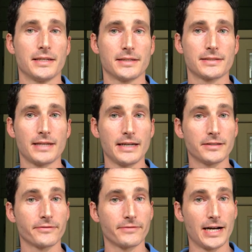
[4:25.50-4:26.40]

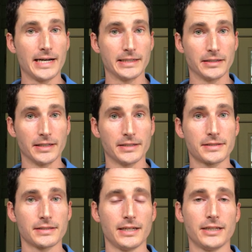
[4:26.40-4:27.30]
sanctifying
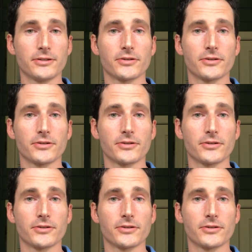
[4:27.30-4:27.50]
us in